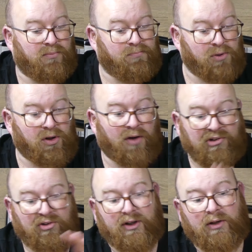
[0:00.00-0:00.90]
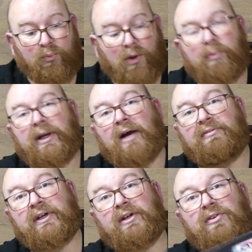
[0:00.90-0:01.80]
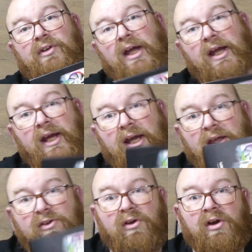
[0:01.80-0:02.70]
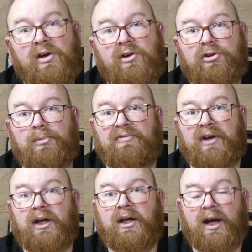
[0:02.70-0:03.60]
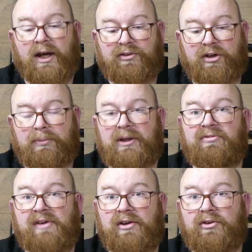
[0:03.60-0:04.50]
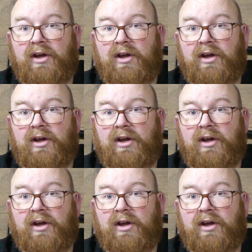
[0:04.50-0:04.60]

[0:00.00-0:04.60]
But obviously what we have here today is some of their RGB fans.